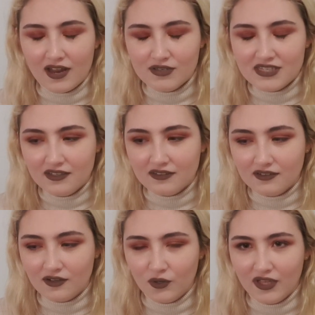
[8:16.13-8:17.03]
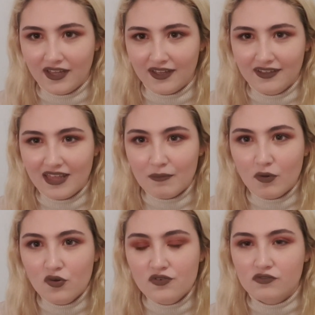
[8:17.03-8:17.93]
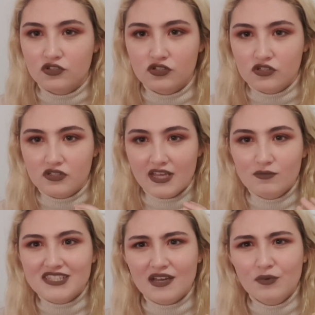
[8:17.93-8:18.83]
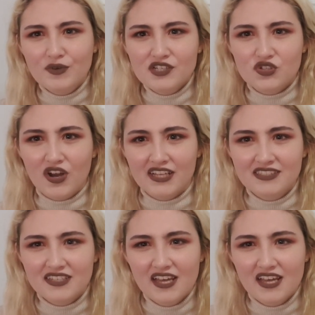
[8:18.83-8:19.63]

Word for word: And I was like, Okay. Like, both of us just, it was like we were in a trance.